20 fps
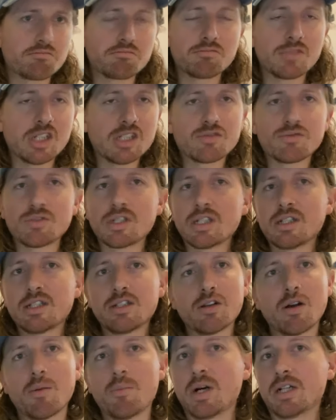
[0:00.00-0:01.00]
there's really
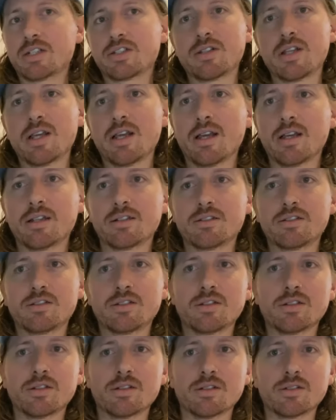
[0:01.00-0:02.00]
not much there
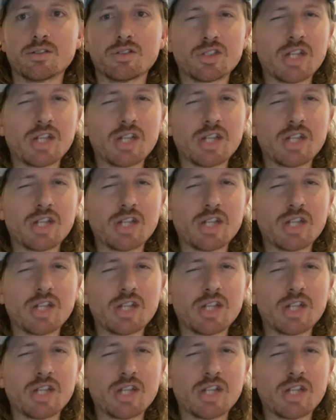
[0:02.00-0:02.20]
to